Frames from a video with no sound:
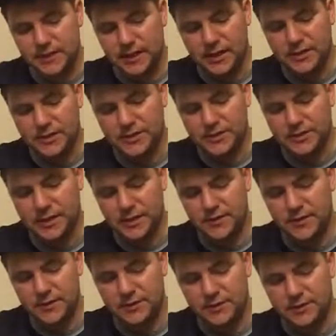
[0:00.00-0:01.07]
I don't
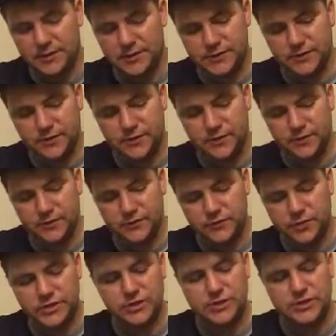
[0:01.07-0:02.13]
doubt they're mostly full of
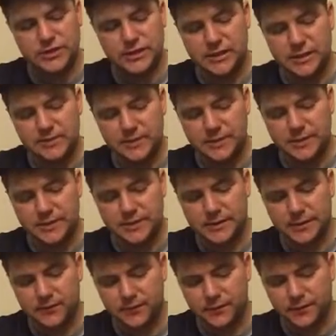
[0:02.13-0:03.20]
treasures he had picked
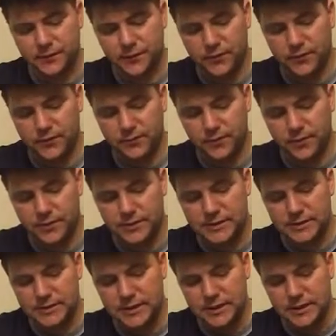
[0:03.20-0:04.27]
up from foreign
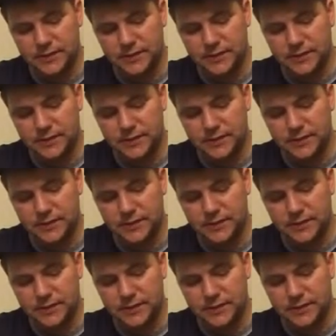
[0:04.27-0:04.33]
parts,